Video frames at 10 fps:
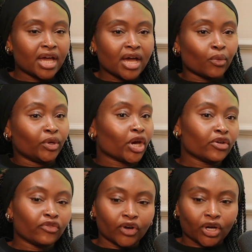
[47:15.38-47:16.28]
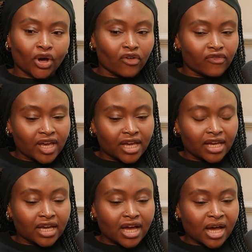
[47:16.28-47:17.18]
We go for a
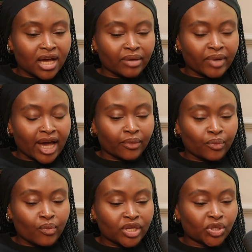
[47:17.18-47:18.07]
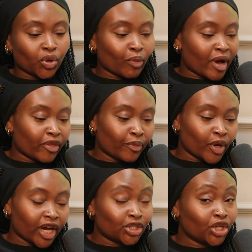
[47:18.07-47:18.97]
coffee and we talk about the book.
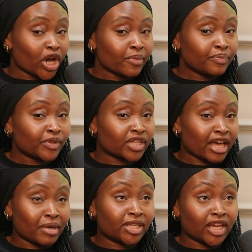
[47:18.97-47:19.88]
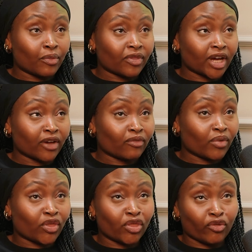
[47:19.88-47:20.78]
And she comes to that meeting with like
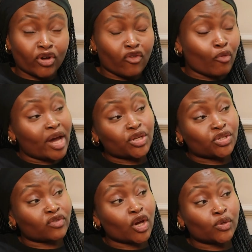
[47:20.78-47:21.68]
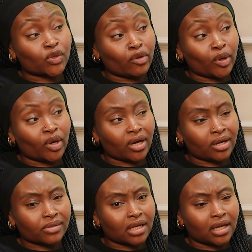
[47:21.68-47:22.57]
3 or 4 pages of notes on the book, and I was
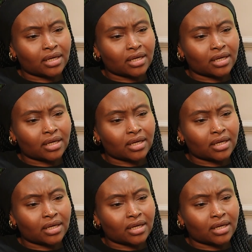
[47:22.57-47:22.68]
kind of like